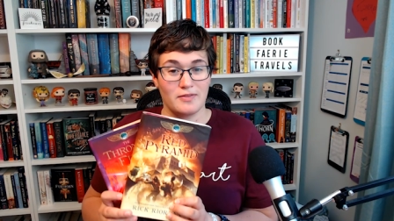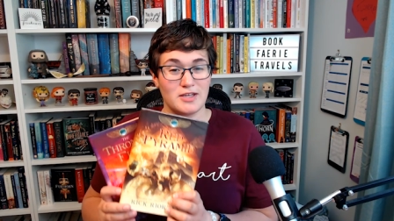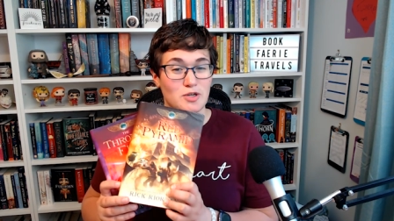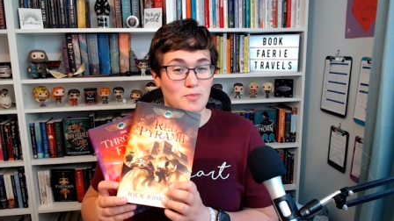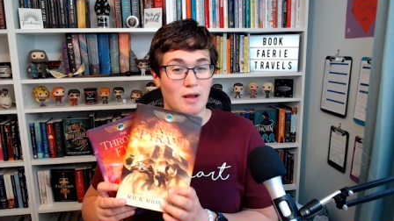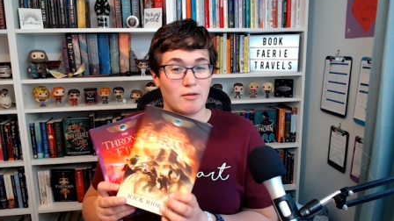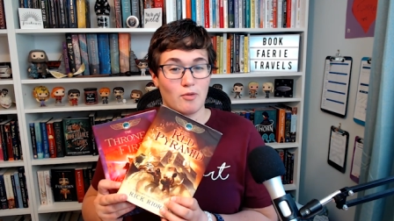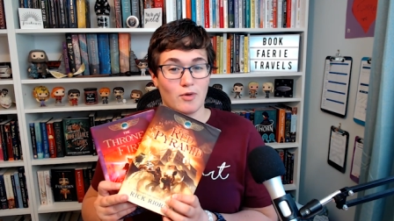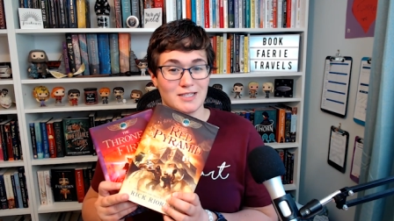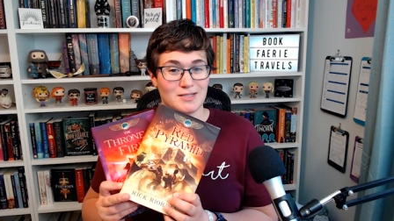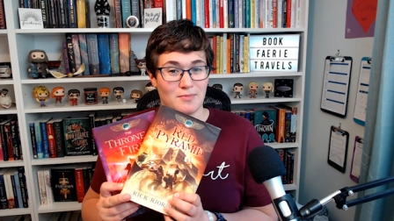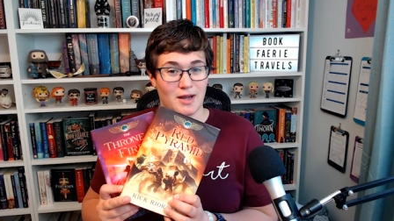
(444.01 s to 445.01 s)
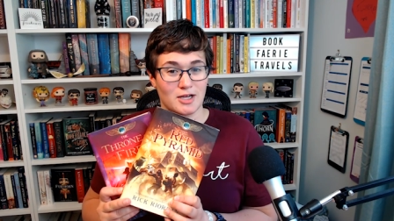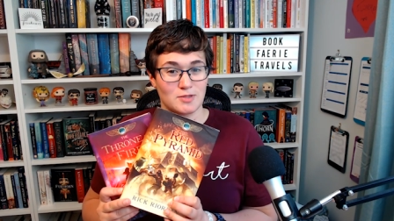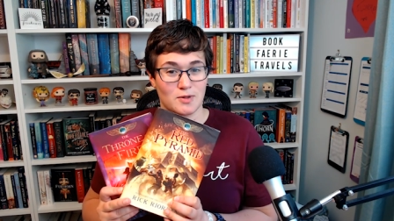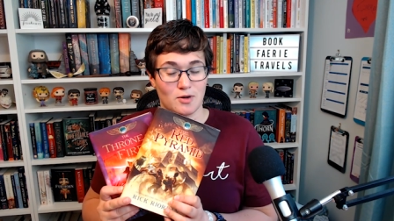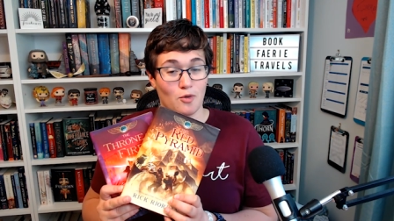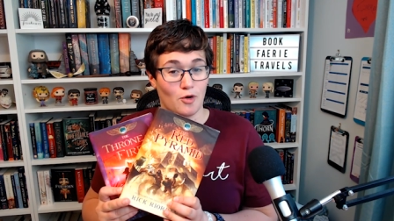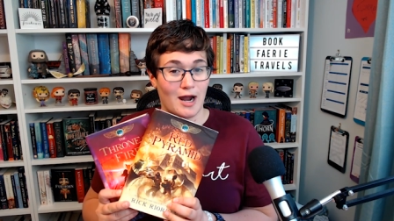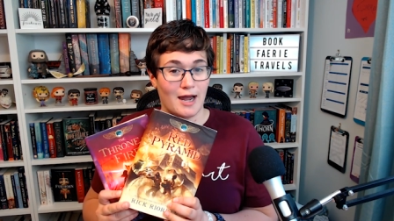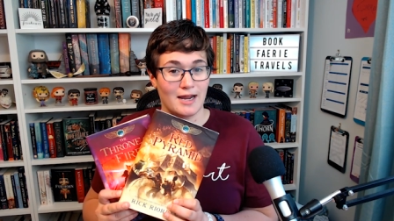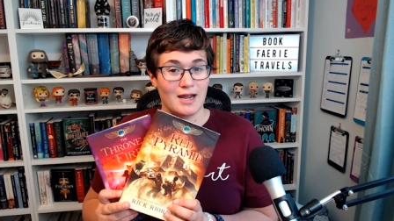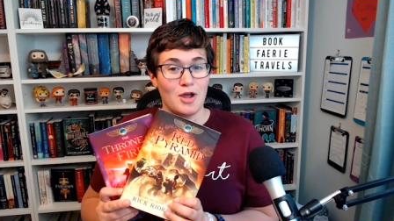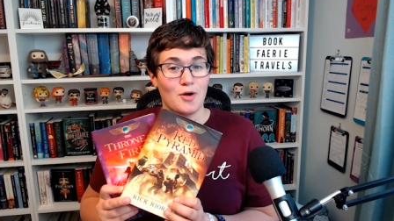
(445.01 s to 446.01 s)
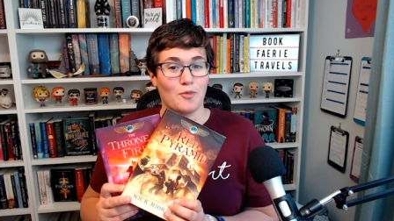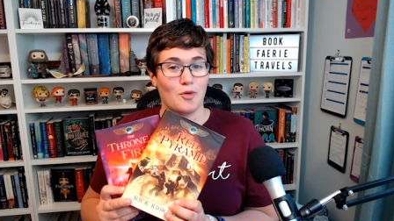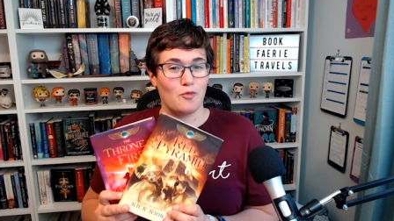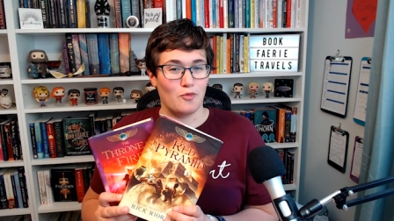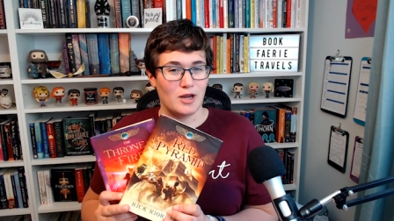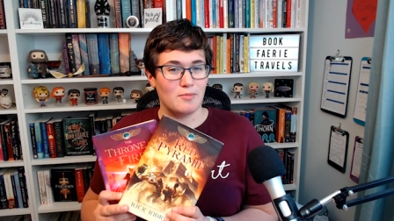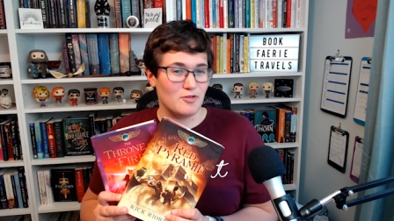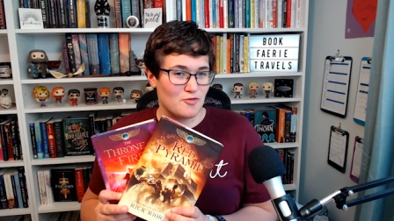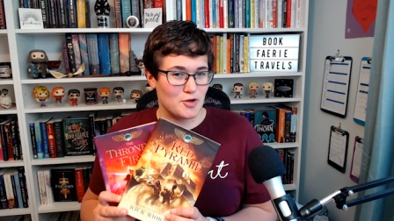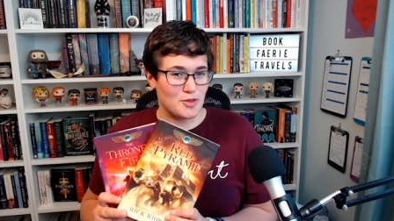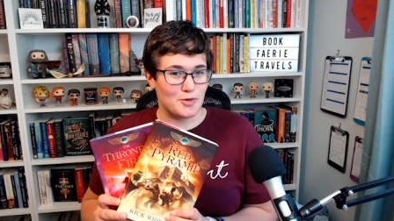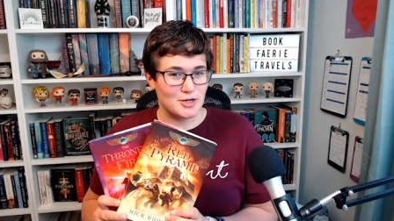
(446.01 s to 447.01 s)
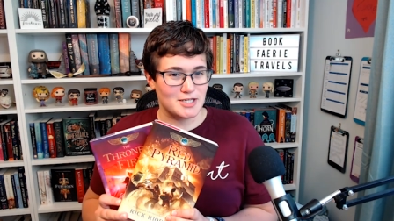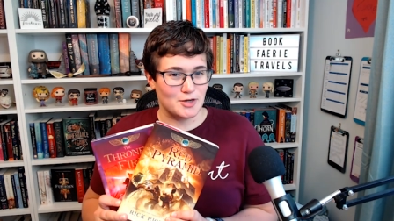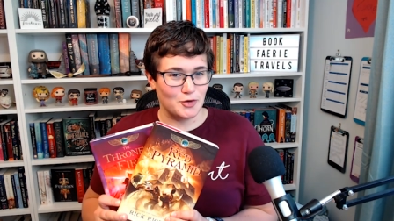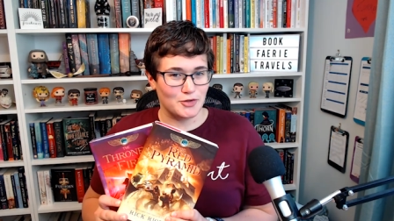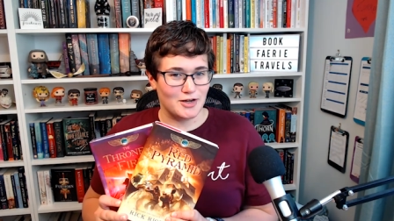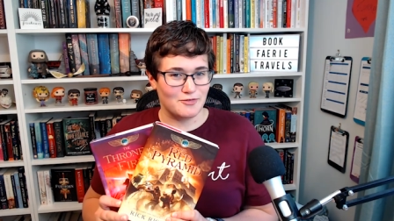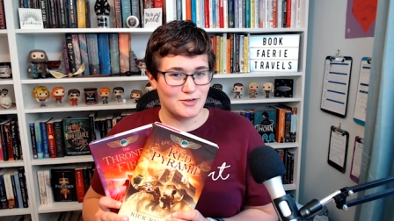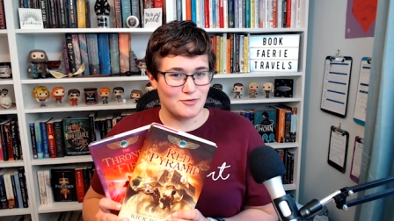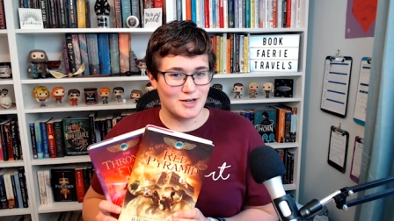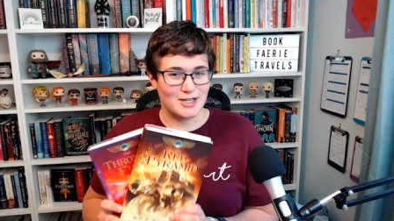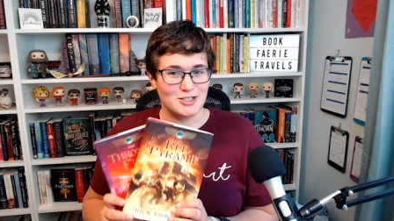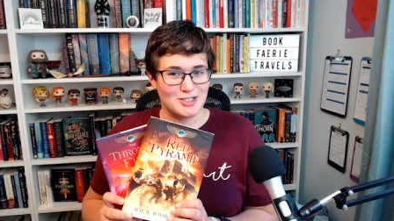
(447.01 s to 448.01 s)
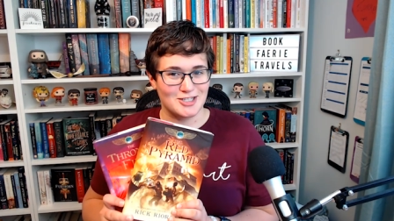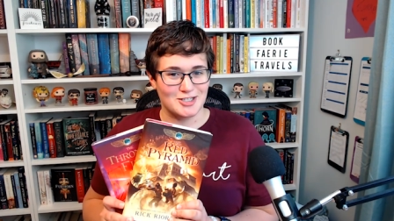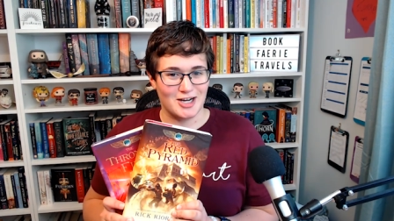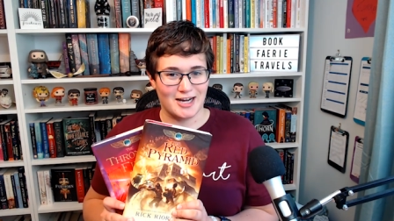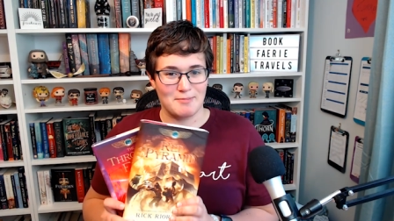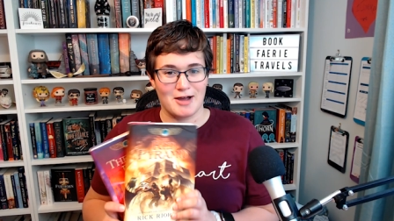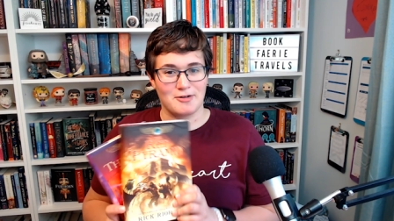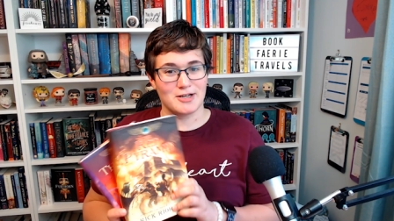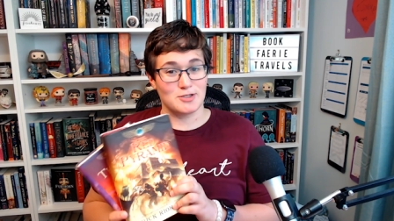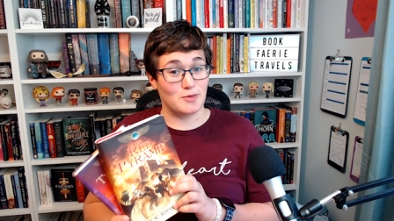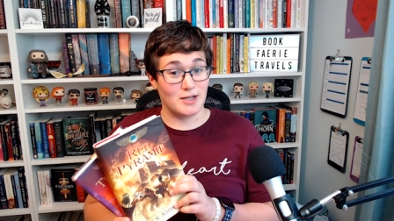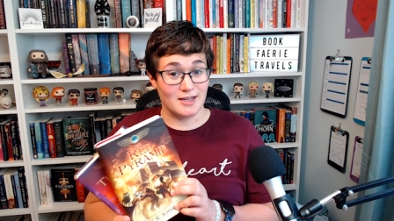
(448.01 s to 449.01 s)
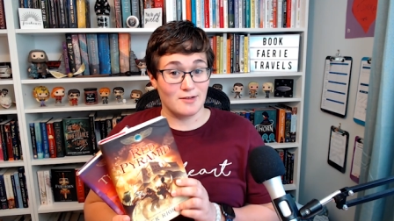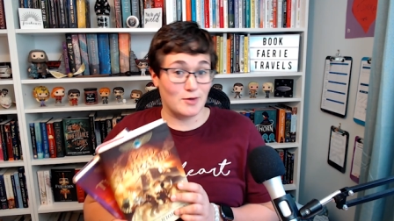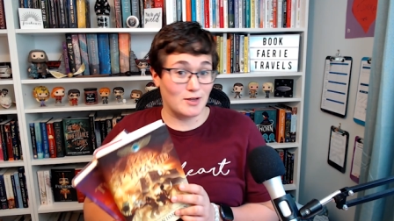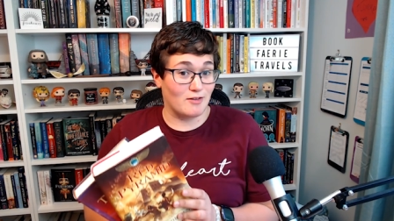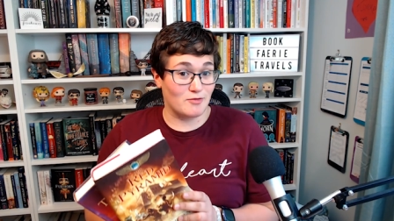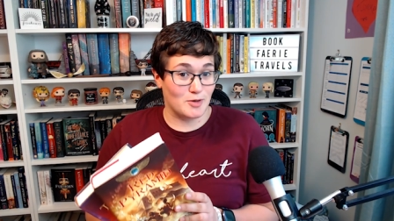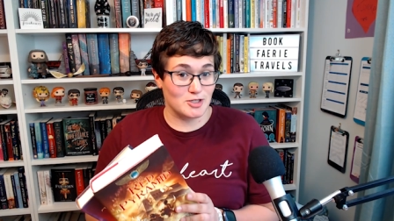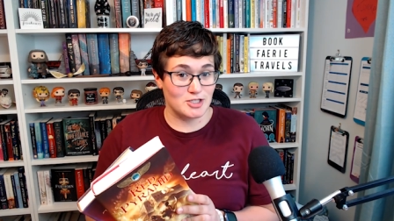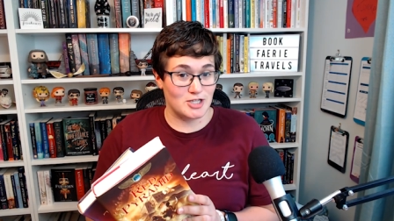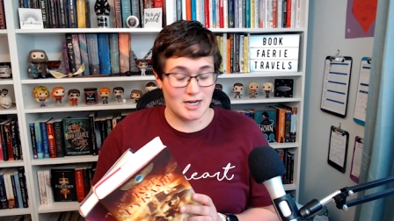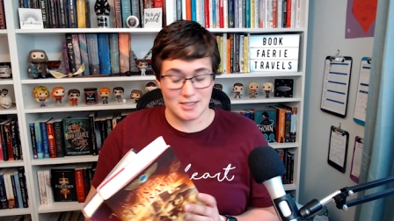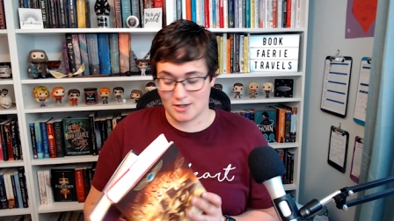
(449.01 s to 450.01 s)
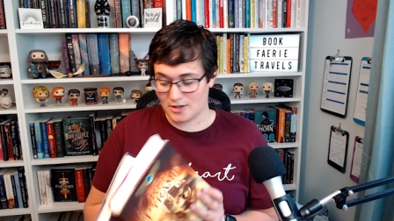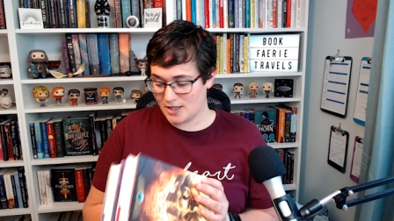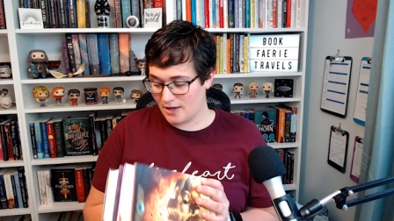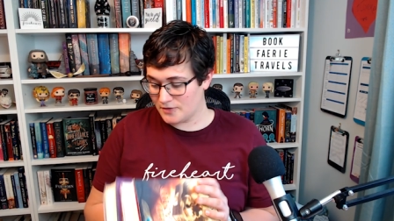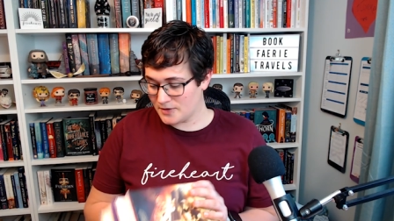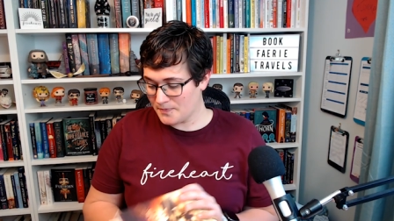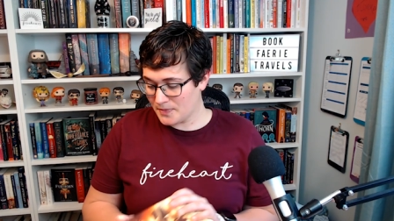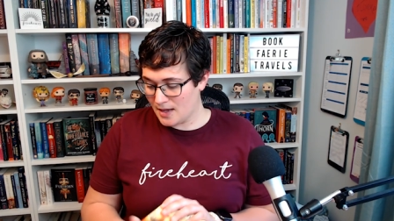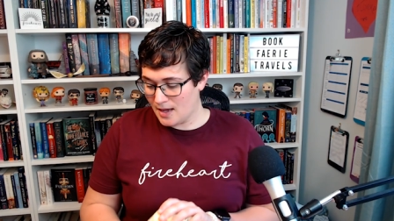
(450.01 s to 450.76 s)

These are probably ones that my husband or I will read before the boys get old enough to read it, just to check them out, because we love Percy Jackson ourselves.